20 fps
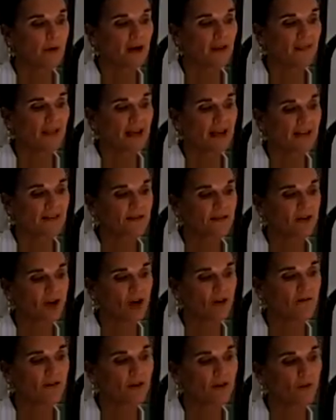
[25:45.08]
But that
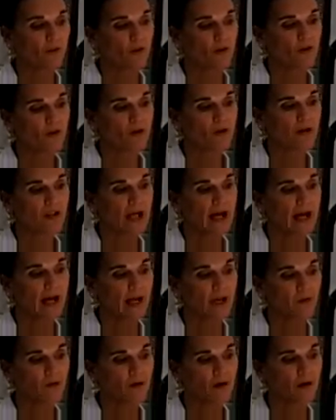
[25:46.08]
solvent will
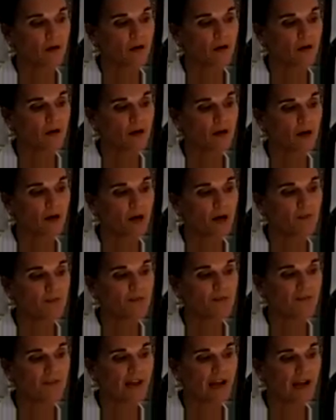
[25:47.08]
climb
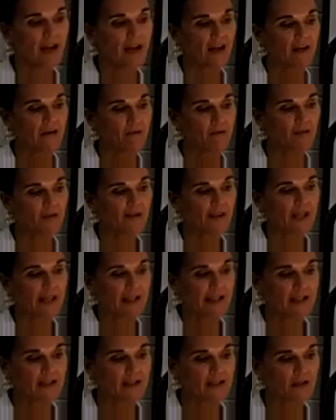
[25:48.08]
up that
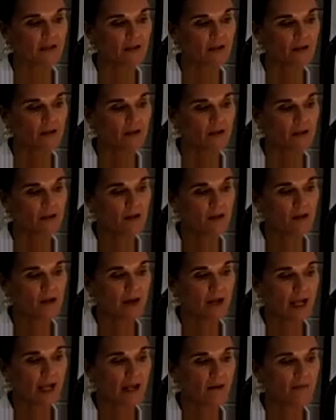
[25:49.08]
plate
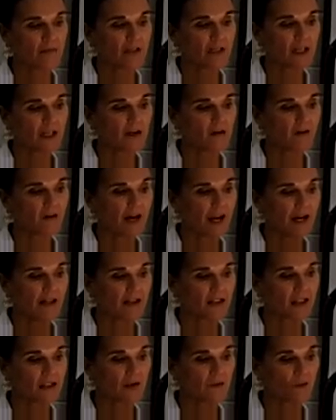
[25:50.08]
and be
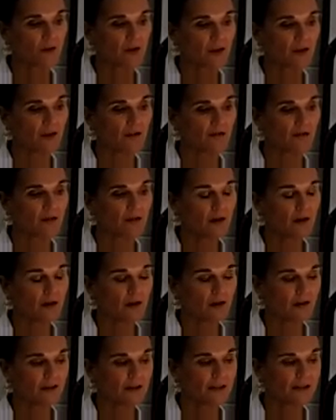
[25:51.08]
interacting with
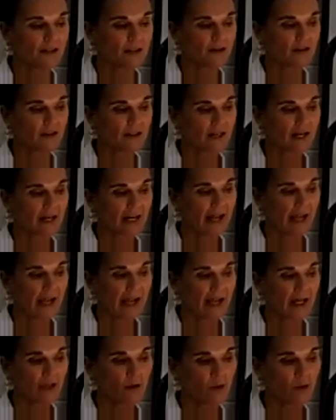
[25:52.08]
the silica
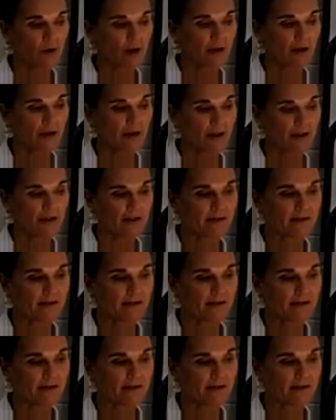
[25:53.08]
and what